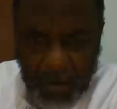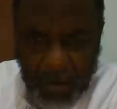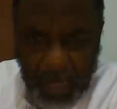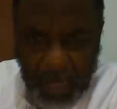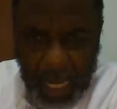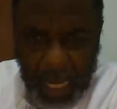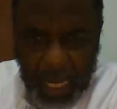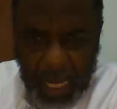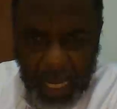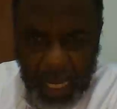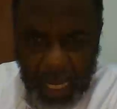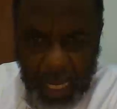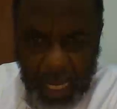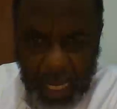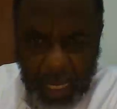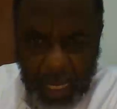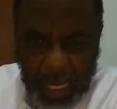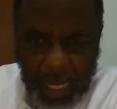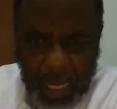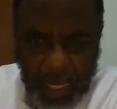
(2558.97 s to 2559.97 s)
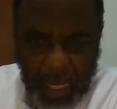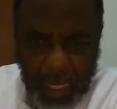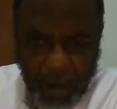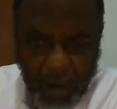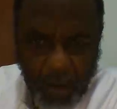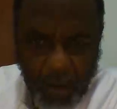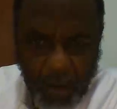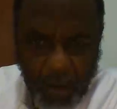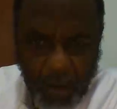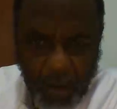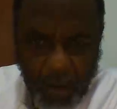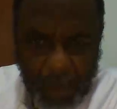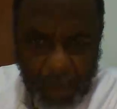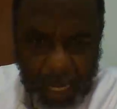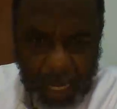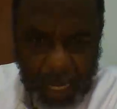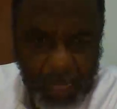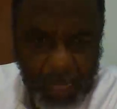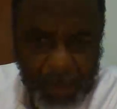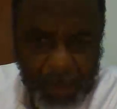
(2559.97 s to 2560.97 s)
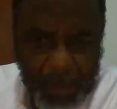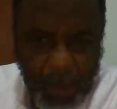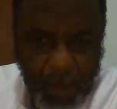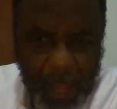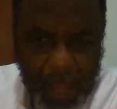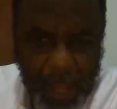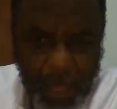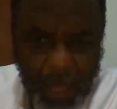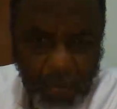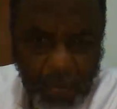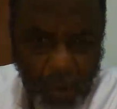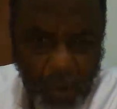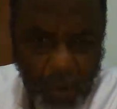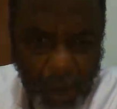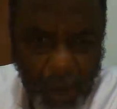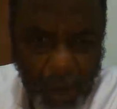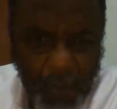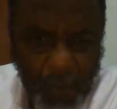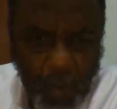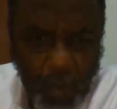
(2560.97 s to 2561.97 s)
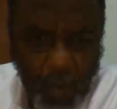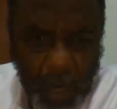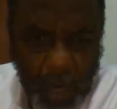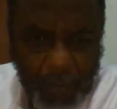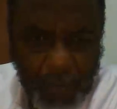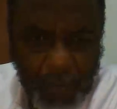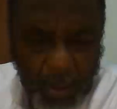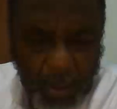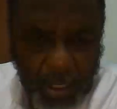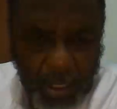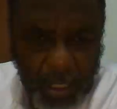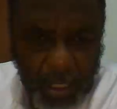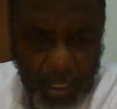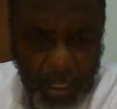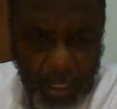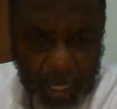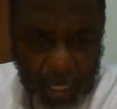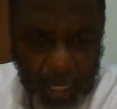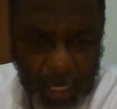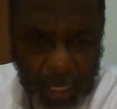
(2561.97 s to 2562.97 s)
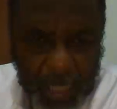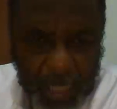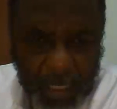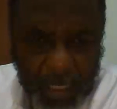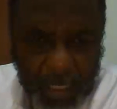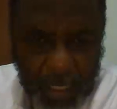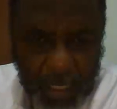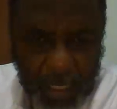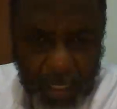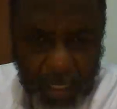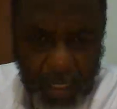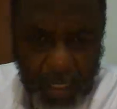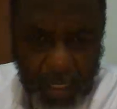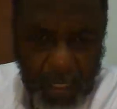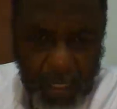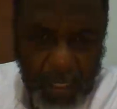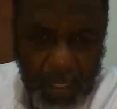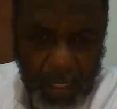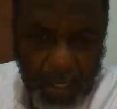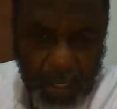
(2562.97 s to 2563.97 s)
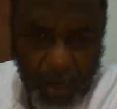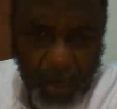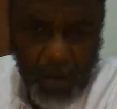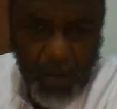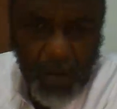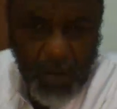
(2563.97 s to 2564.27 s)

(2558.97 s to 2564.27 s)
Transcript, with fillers: And, and, and it don't, don't make any, I mean, why you going from one person to the next, next, you know,